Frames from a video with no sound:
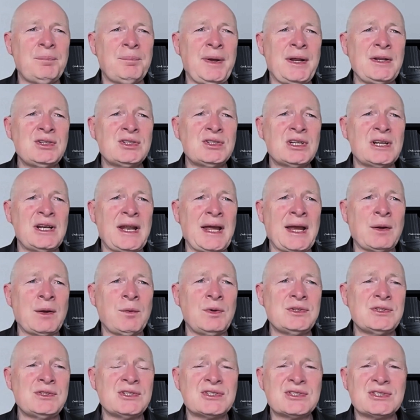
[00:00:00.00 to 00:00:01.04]
And pension
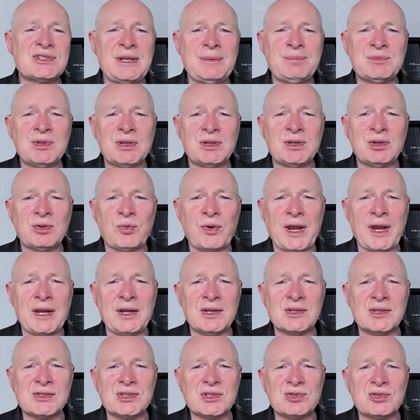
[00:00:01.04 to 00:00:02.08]
language is steeped in
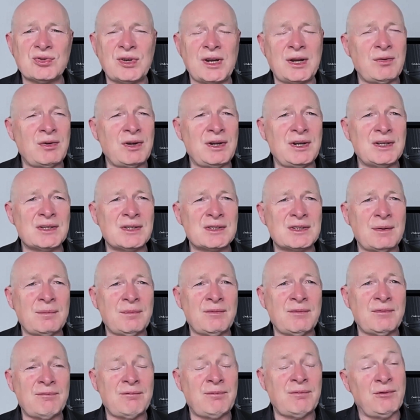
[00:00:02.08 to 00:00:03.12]
greyness and dreariness,
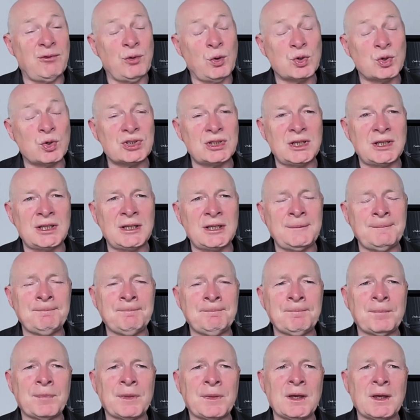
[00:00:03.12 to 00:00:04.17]
unfortunately.
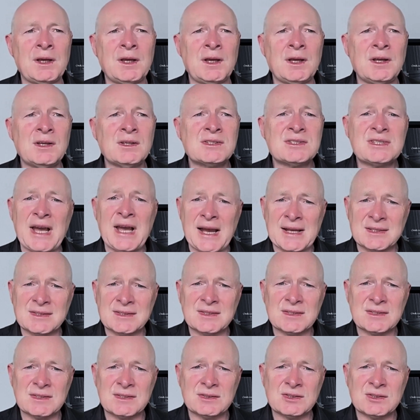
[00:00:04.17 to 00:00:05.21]

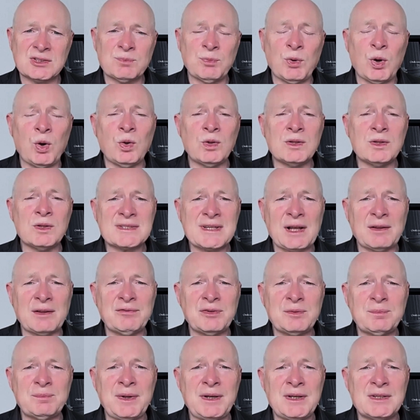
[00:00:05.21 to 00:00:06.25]
SSAS, small
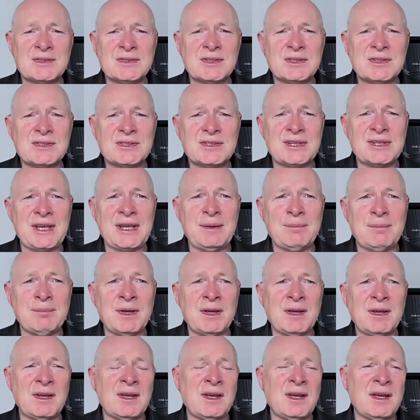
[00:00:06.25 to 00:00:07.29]
self-administered
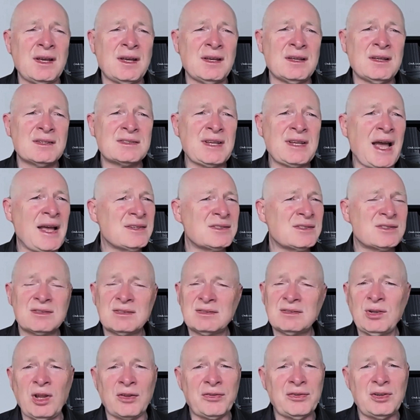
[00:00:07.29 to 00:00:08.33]
scheme.
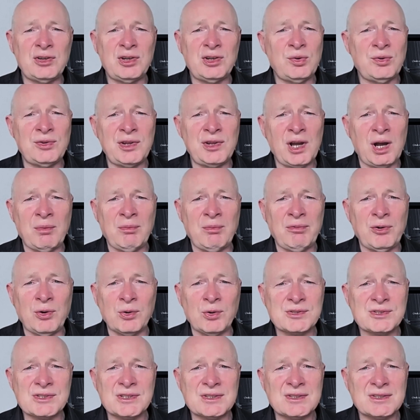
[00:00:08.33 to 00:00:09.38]
SSAS, nothing to do with the armed
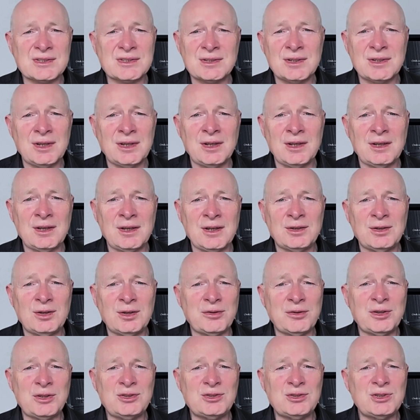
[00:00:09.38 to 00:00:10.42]
forces,
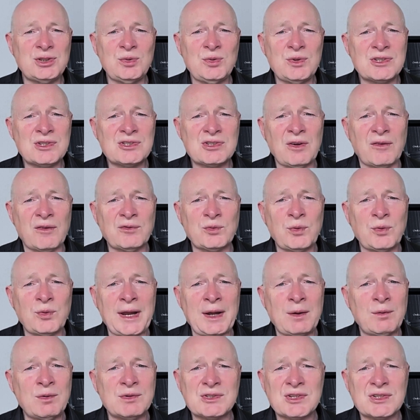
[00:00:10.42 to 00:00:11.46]
nothing to do with
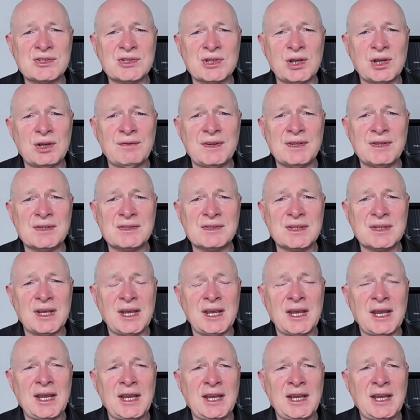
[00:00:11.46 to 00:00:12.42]
software as a service.